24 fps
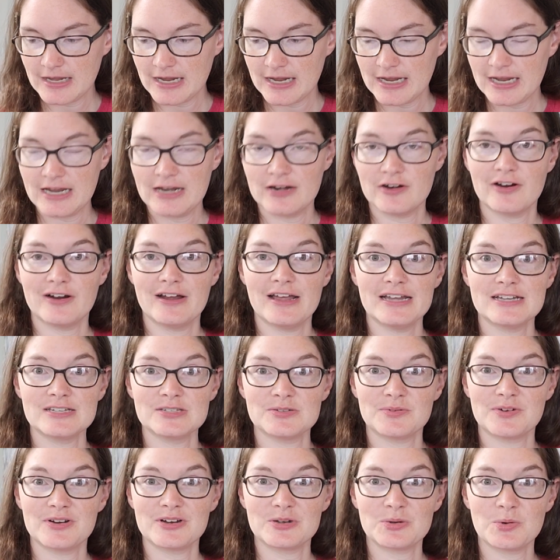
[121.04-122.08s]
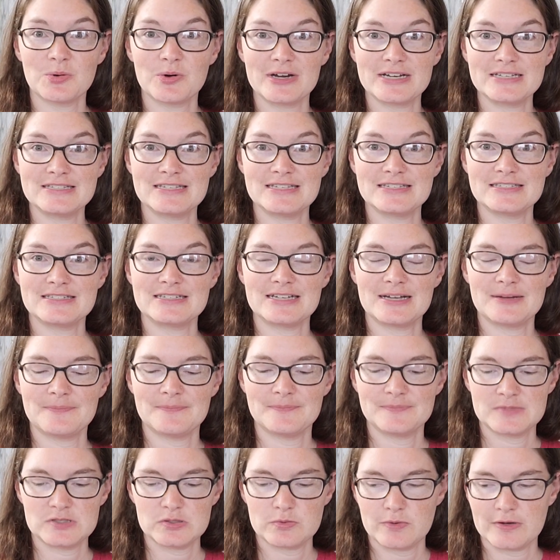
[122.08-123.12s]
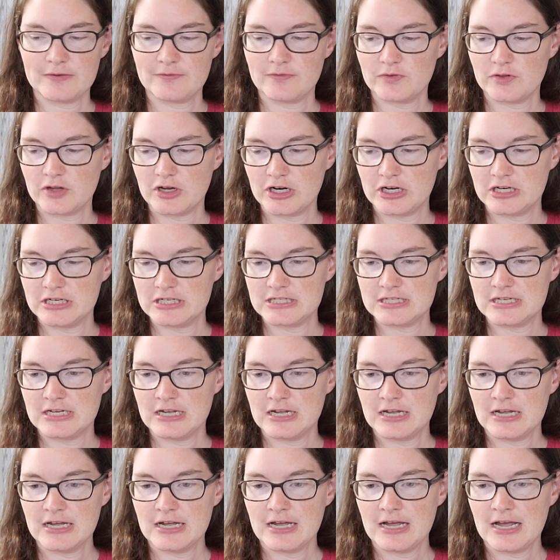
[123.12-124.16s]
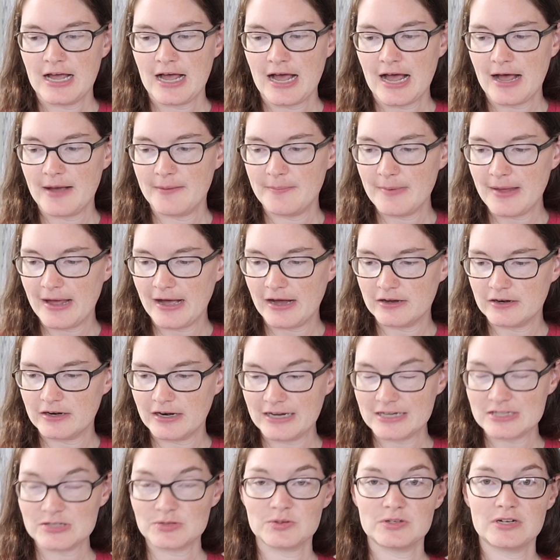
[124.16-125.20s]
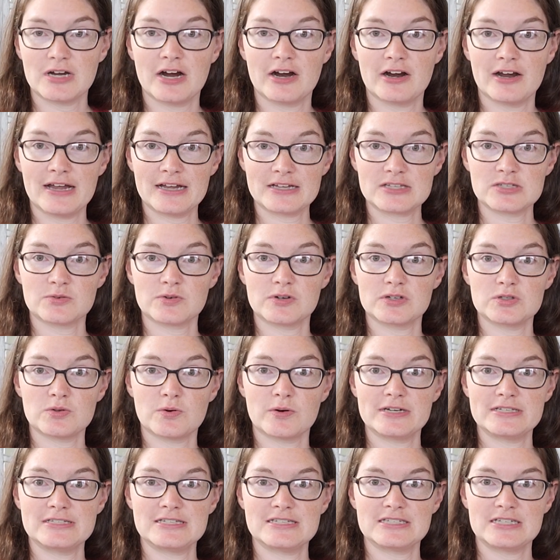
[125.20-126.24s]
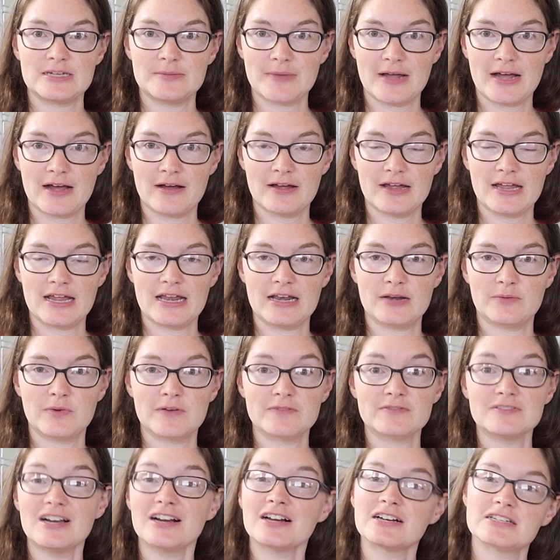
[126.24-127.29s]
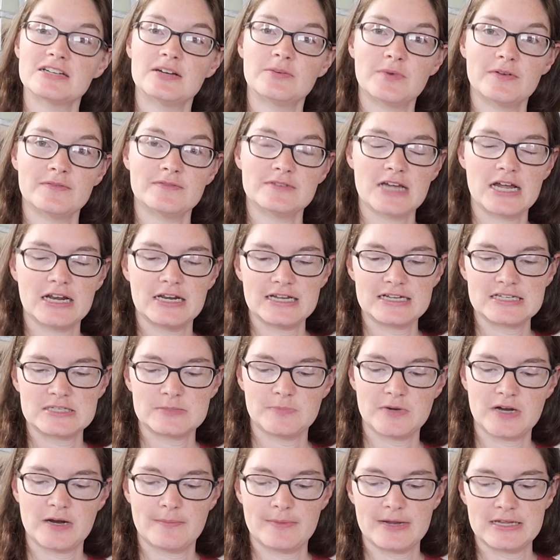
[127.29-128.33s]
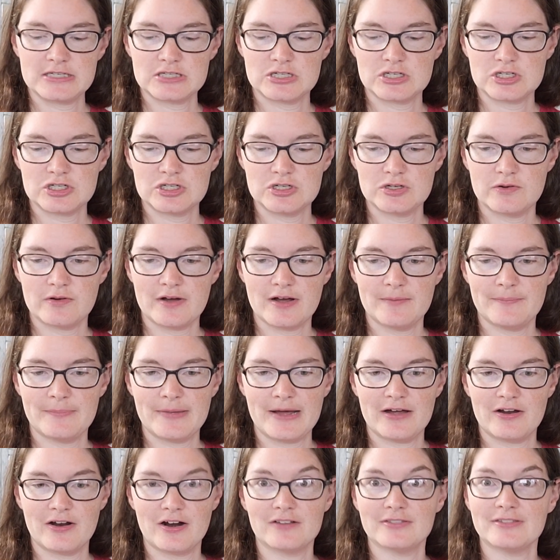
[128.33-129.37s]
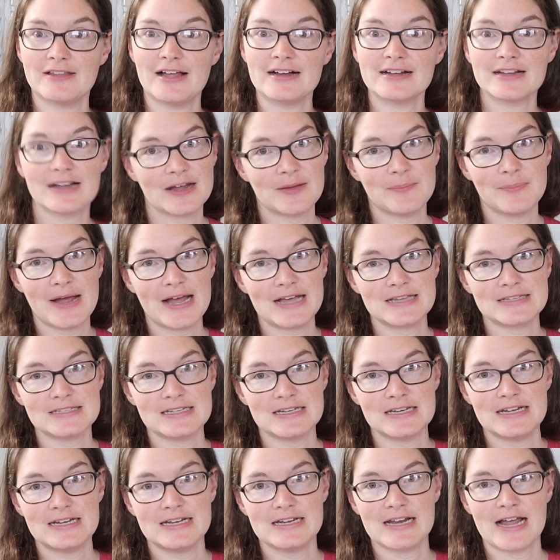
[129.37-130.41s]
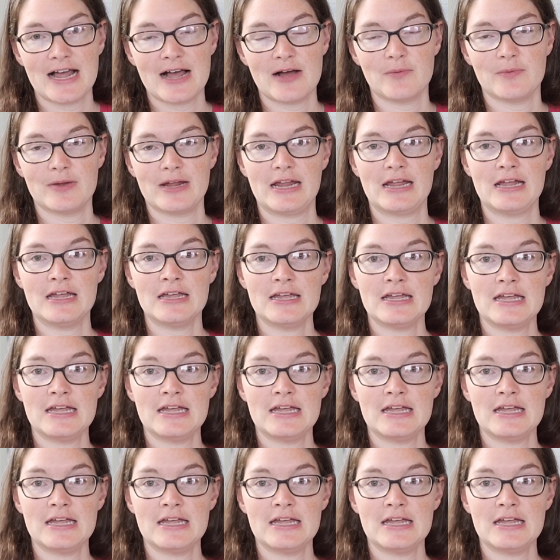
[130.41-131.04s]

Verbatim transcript: and our excretory system. So we've learned about our excretory system how, and we've talked, we've done experiments too about our lung capacity and how we